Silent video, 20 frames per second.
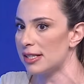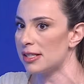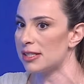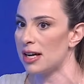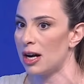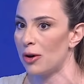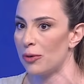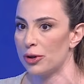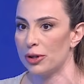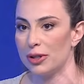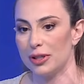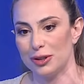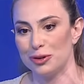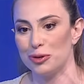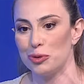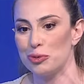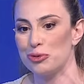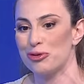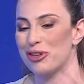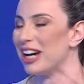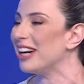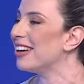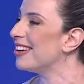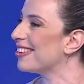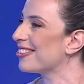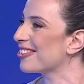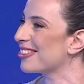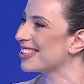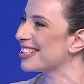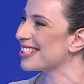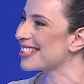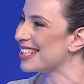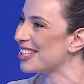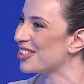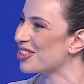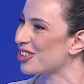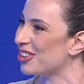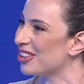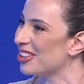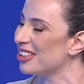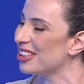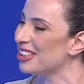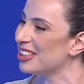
is our UNRWA organization.